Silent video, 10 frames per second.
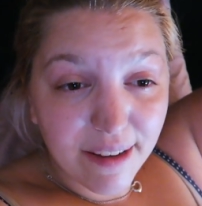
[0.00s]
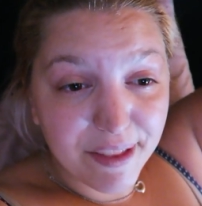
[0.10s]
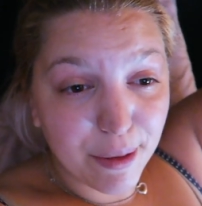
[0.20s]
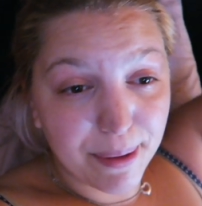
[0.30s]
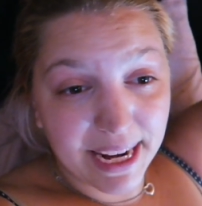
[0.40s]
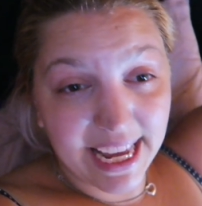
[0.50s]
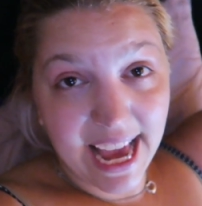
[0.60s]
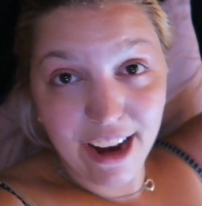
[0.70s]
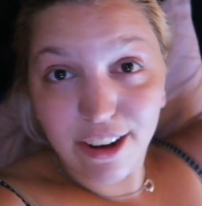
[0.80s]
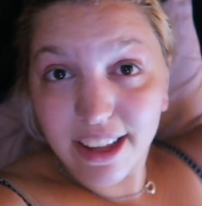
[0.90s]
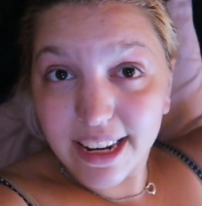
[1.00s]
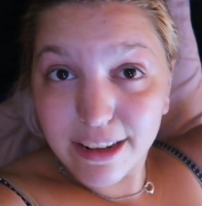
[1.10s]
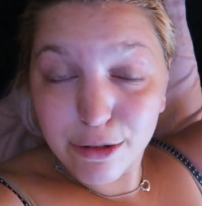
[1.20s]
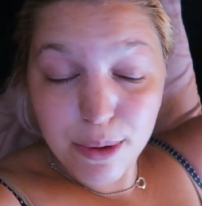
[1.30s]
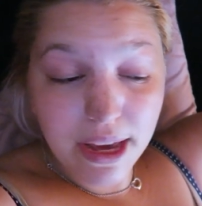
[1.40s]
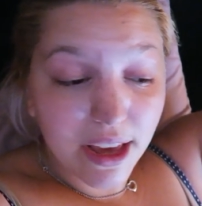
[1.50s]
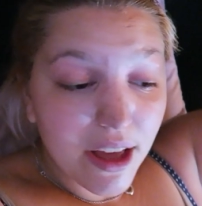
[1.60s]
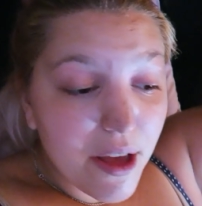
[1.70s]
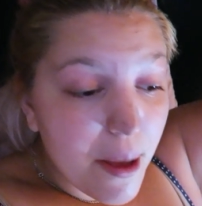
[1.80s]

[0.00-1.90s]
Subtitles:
even though I'm getting a haircut next week.